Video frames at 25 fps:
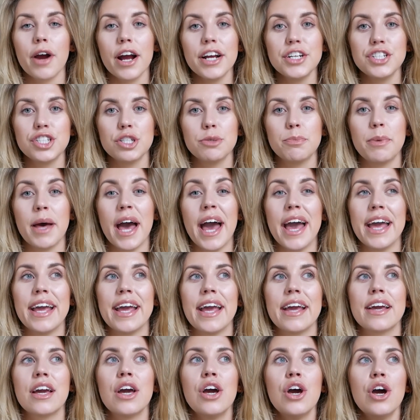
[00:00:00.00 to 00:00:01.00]
price you're
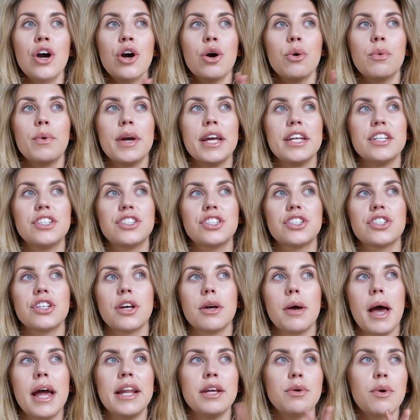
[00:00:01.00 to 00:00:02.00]
paying which
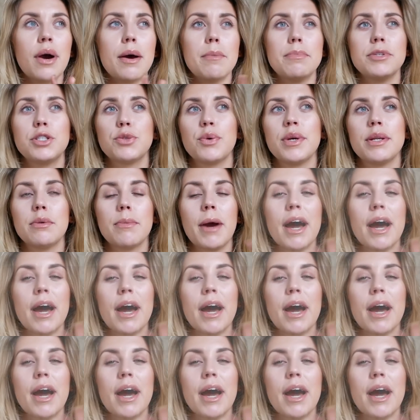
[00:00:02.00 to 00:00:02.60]
anywhere between